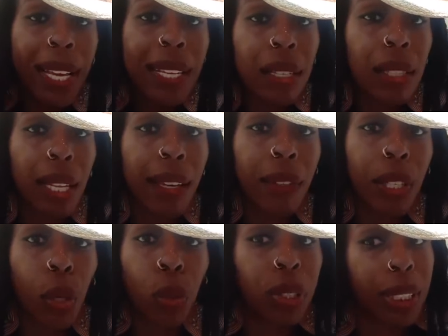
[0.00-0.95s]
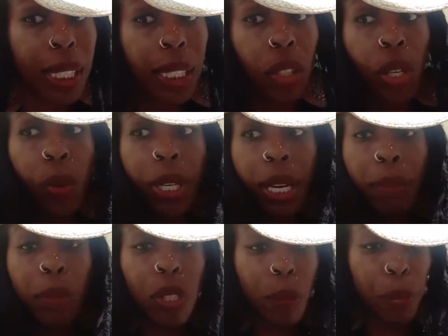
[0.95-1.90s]
as a life coach, said, you know what,
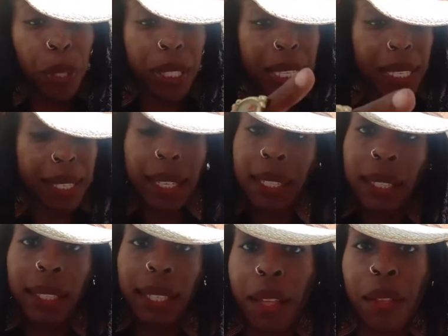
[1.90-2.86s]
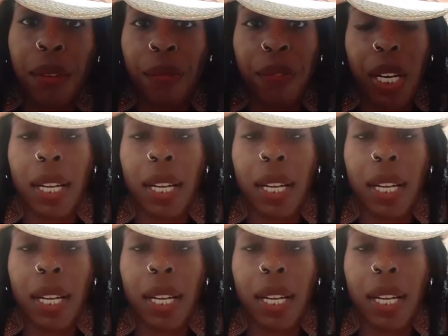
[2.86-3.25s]
I'm going to put this thing together for